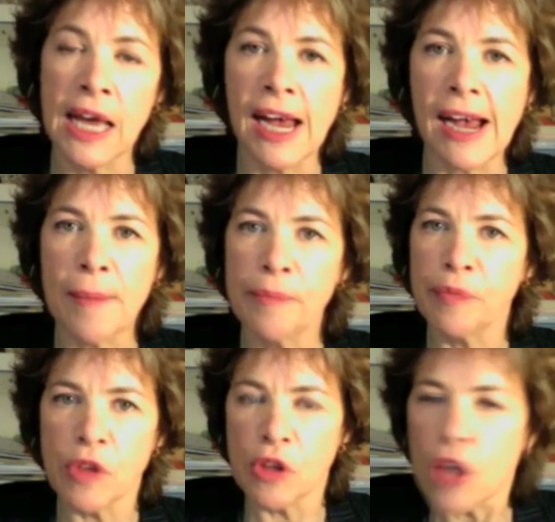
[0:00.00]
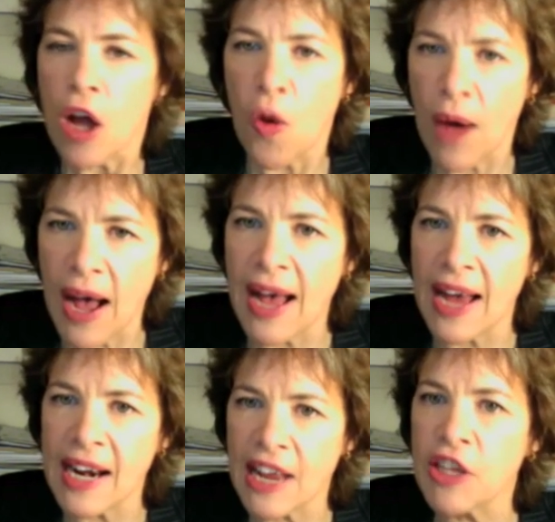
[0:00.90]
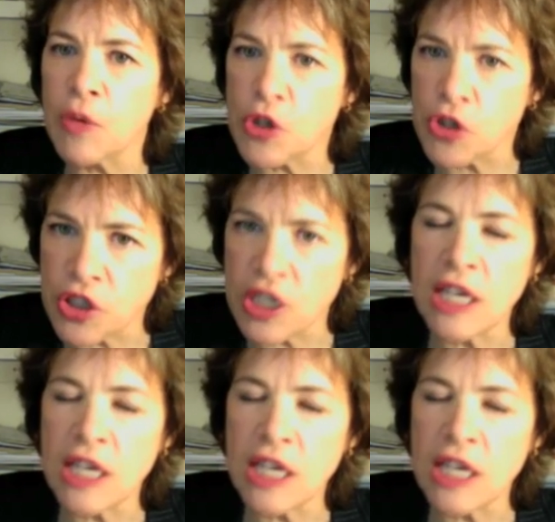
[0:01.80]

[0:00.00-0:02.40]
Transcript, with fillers: Um, no, I, and I think what you're seeing